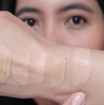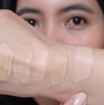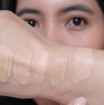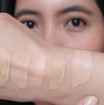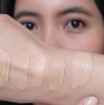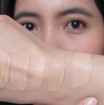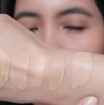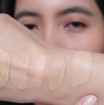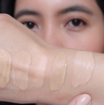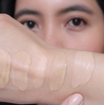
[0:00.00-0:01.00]
So this
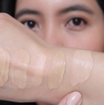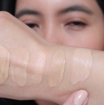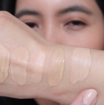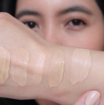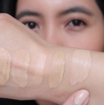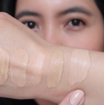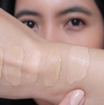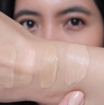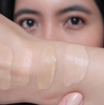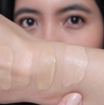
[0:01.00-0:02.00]
is
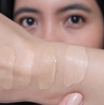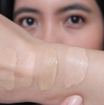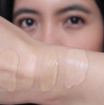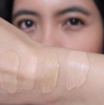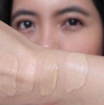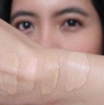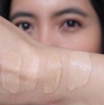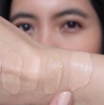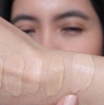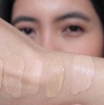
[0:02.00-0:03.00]
neutral. So
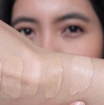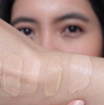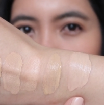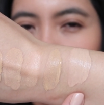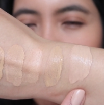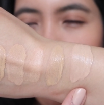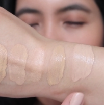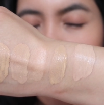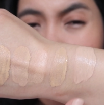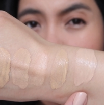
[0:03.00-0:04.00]
I
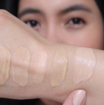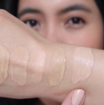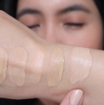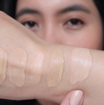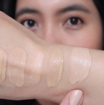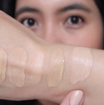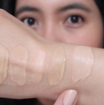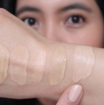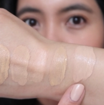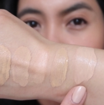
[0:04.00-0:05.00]
noticed my skin is
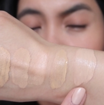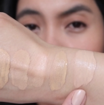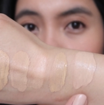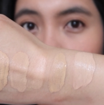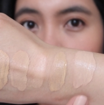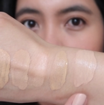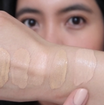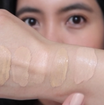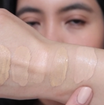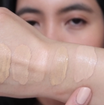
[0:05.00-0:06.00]
more neutral, and
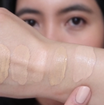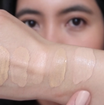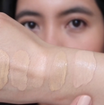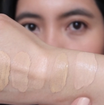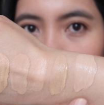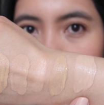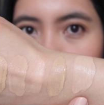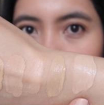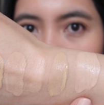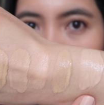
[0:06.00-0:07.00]
this really matches me
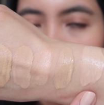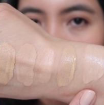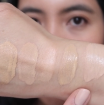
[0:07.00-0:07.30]
good as well.